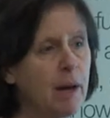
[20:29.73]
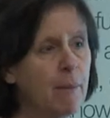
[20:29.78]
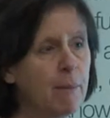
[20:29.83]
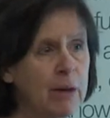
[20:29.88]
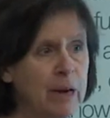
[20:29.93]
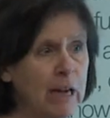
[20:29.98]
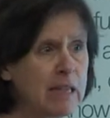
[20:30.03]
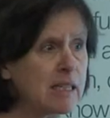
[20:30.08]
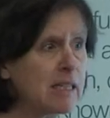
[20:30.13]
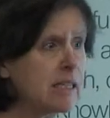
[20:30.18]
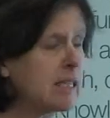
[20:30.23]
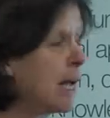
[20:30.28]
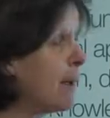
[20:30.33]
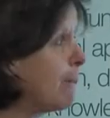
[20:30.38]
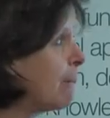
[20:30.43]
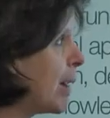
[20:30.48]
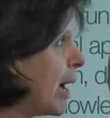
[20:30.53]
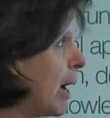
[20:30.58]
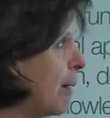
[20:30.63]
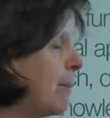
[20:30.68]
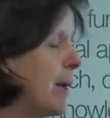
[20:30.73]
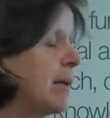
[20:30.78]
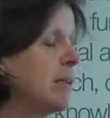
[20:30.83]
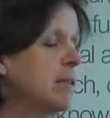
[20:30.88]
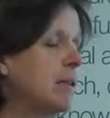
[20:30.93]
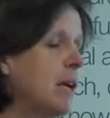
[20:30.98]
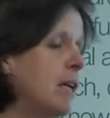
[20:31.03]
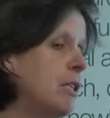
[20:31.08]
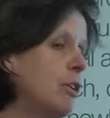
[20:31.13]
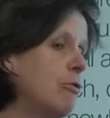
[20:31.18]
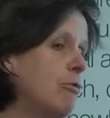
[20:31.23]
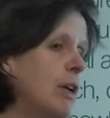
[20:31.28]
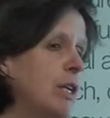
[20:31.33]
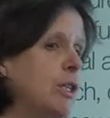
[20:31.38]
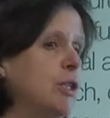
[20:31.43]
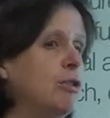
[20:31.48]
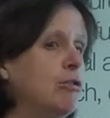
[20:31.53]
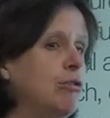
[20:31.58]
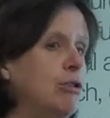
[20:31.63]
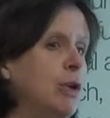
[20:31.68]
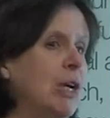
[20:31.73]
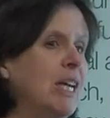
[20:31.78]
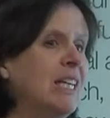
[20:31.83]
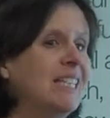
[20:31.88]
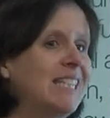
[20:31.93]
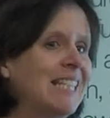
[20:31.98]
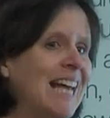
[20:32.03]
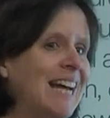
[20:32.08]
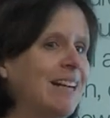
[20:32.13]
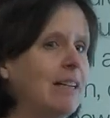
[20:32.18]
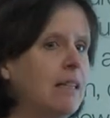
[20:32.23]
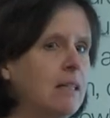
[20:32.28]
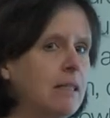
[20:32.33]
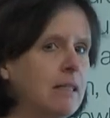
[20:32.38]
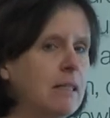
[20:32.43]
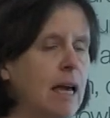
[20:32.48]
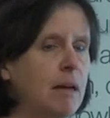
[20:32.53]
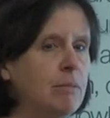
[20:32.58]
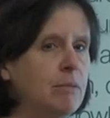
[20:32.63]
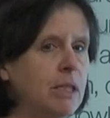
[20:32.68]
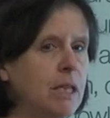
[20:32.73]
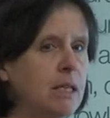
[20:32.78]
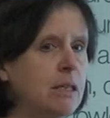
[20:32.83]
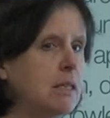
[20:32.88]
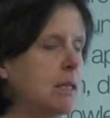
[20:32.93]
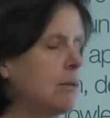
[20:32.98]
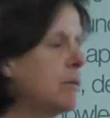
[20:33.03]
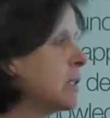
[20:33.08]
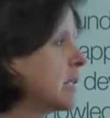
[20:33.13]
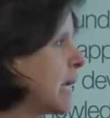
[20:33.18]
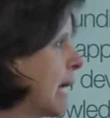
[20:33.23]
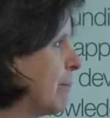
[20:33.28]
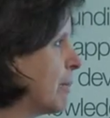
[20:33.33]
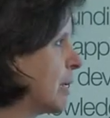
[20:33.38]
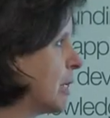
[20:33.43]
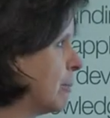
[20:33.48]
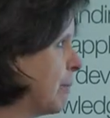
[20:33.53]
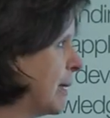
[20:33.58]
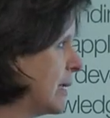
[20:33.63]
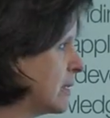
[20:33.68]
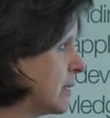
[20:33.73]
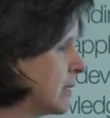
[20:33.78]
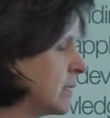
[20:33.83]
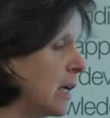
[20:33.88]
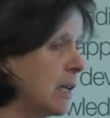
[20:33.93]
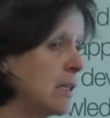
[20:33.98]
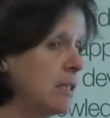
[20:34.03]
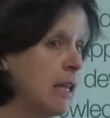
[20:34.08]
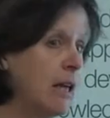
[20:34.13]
But as I say, biopesticides are registered through exactly the same system as chemical pesticides.